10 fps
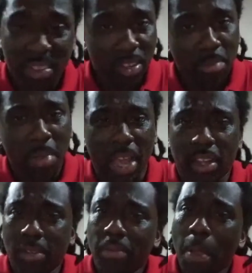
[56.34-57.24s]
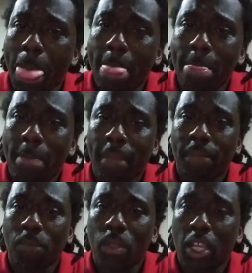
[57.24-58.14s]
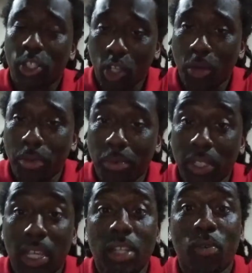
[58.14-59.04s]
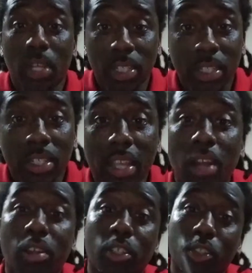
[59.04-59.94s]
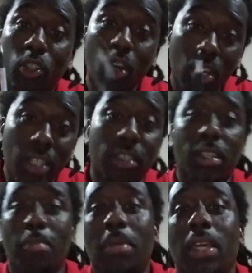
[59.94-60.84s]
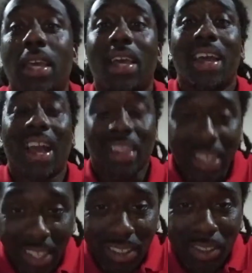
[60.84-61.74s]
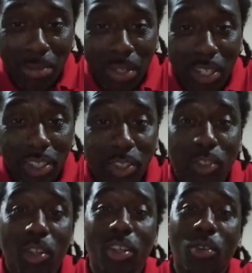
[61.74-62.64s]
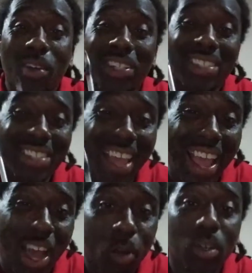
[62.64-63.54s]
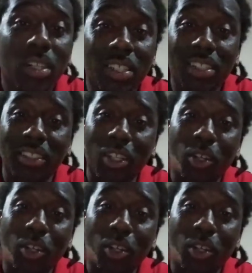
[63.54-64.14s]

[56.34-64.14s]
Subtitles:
a good backup. Jacoby Brissett, question is how good a starter he's going to be. I think he's going to be a good starter. The question is how good, because the